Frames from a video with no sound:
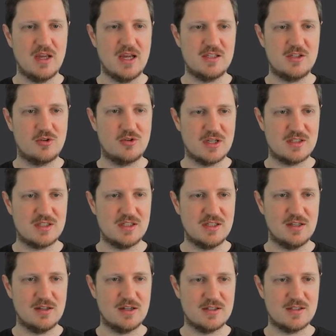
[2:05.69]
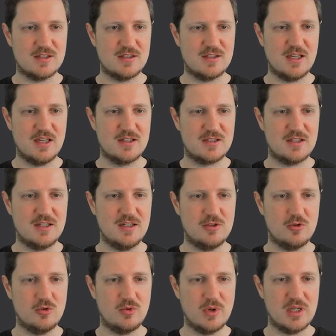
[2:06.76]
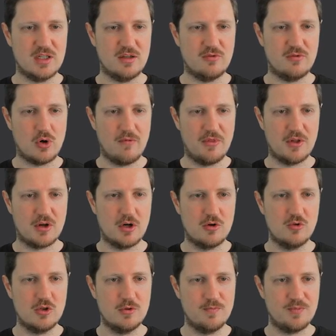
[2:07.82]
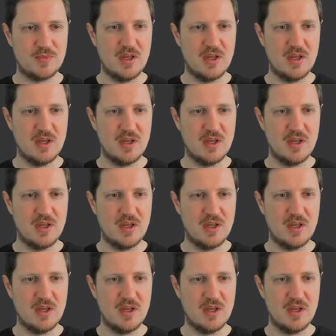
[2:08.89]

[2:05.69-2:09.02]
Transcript: as you can see in lines 16 to 24 of the code.